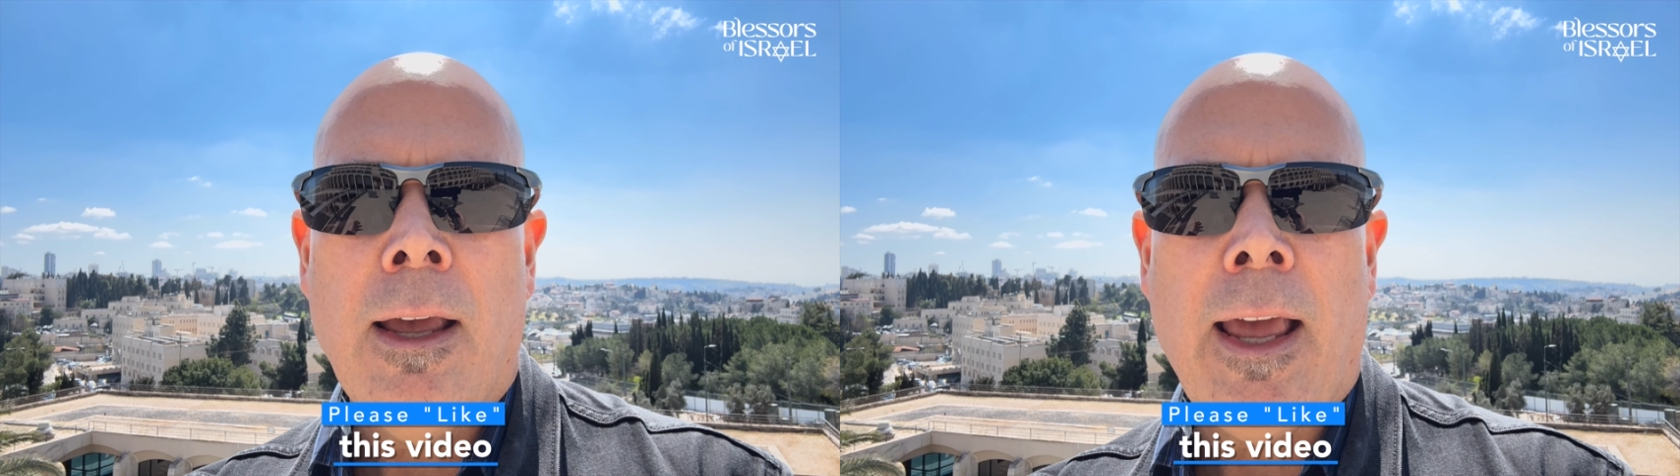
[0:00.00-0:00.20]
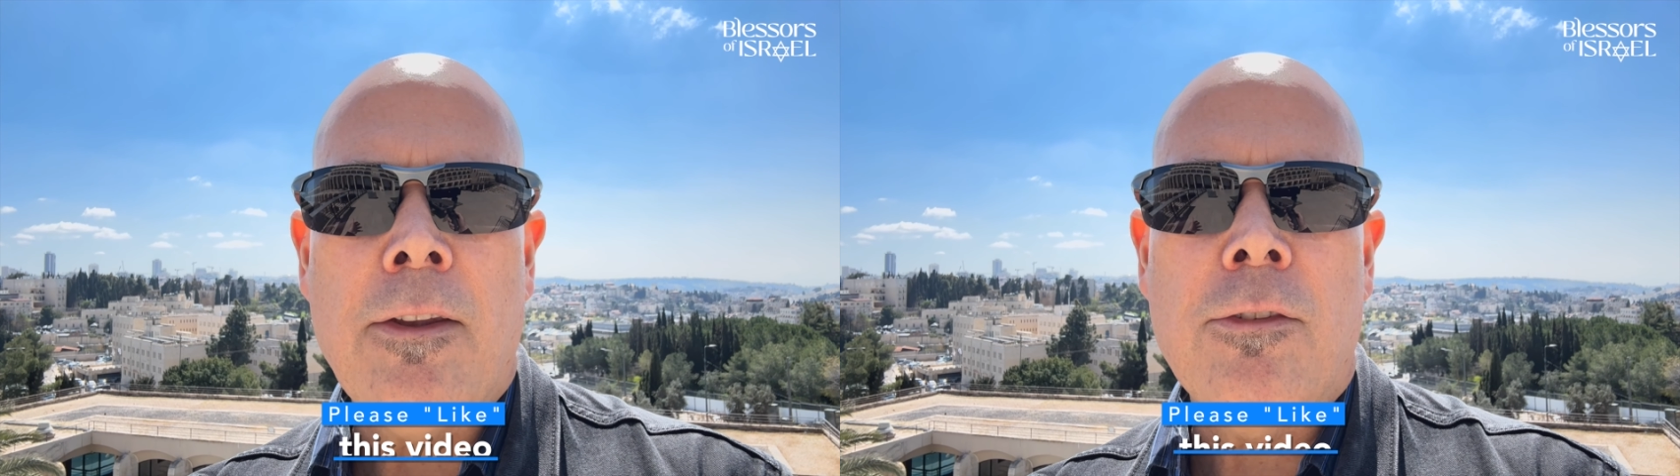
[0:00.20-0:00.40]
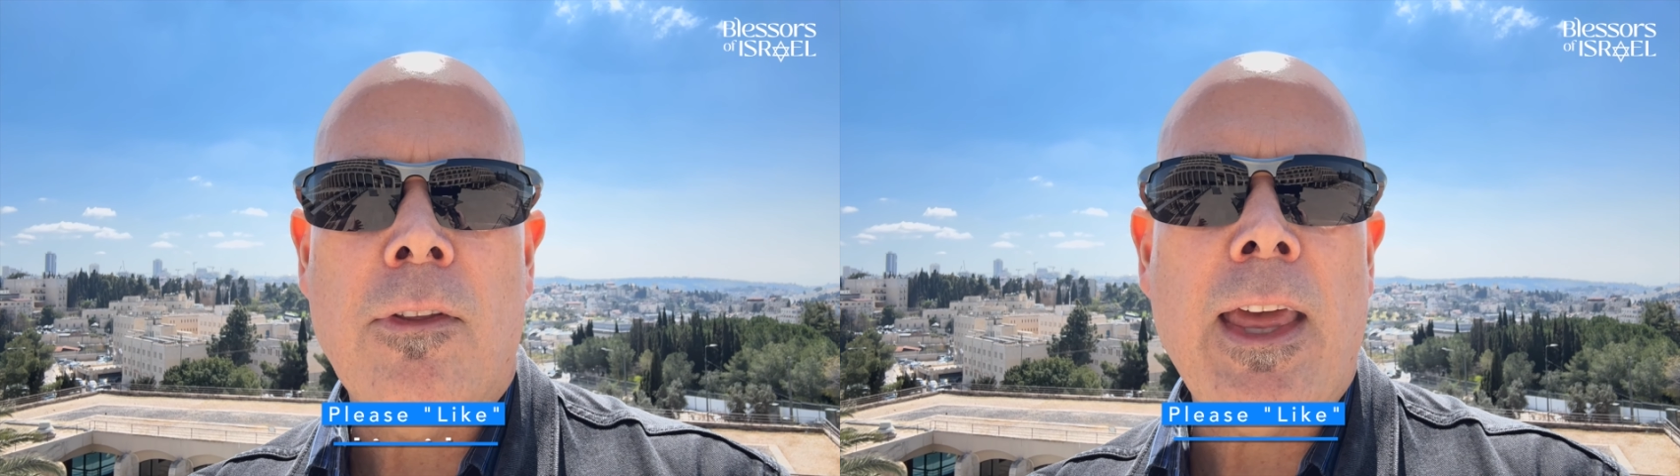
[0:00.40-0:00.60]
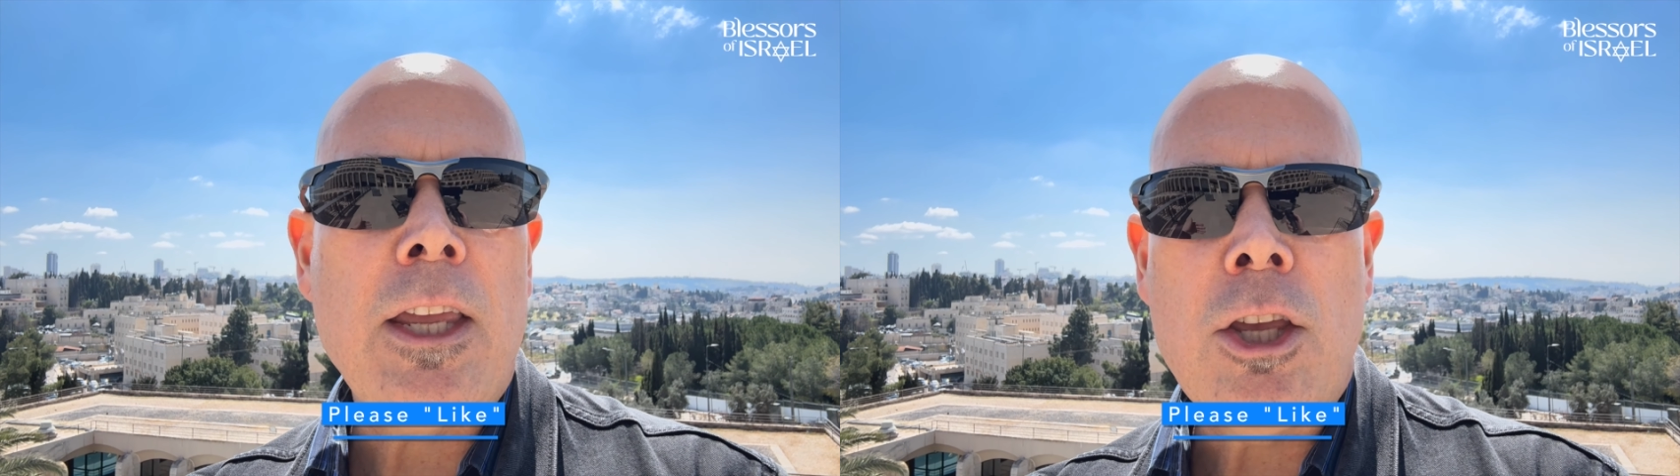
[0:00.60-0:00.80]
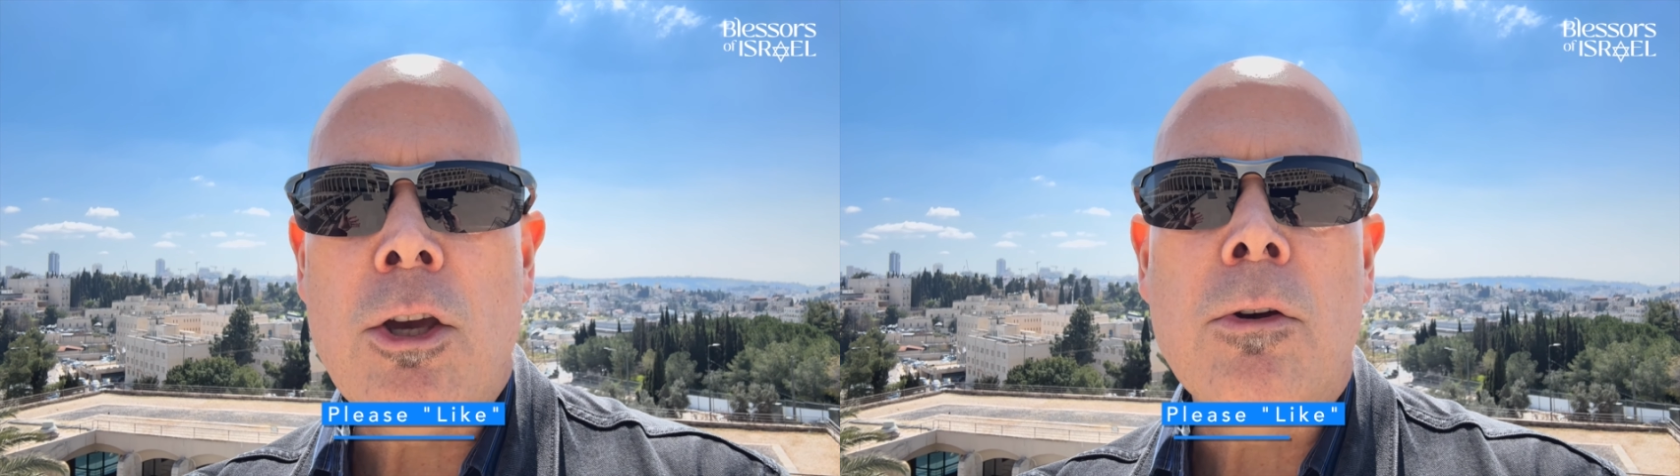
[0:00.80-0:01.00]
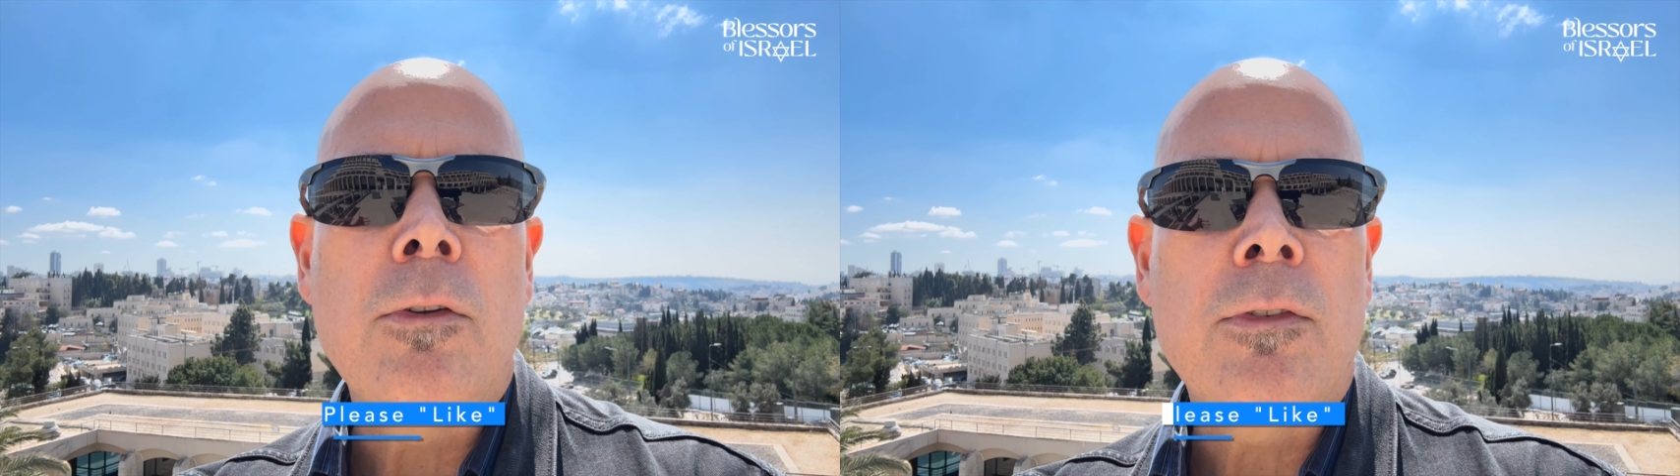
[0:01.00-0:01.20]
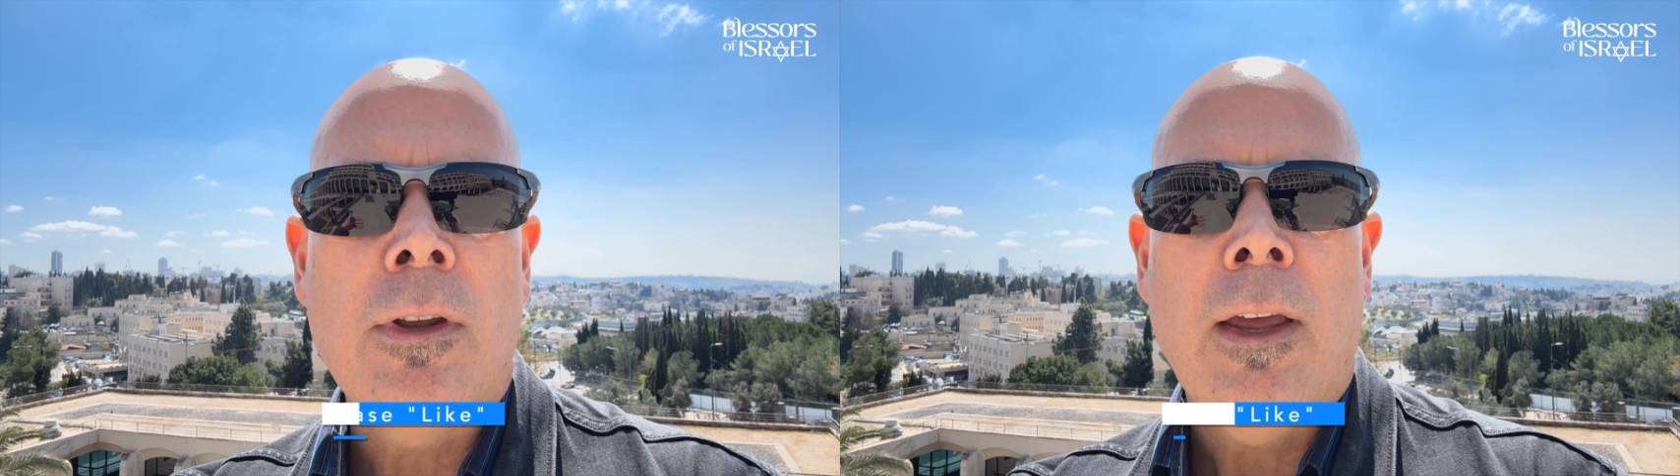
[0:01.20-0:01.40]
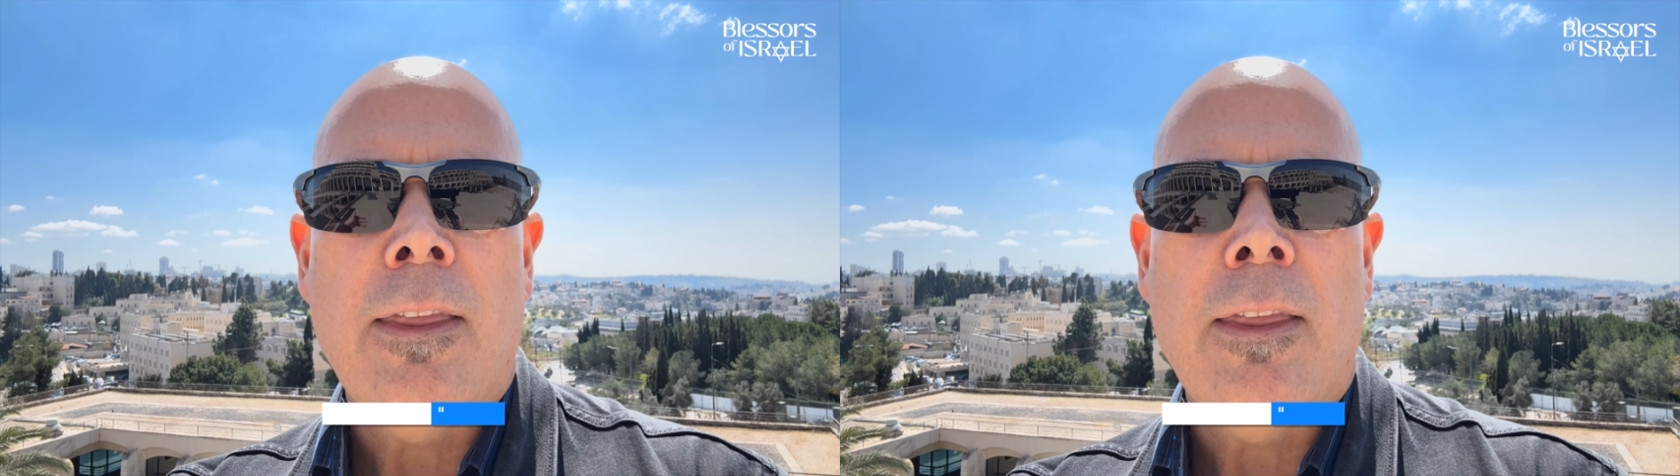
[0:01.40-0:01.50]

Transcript: and so they use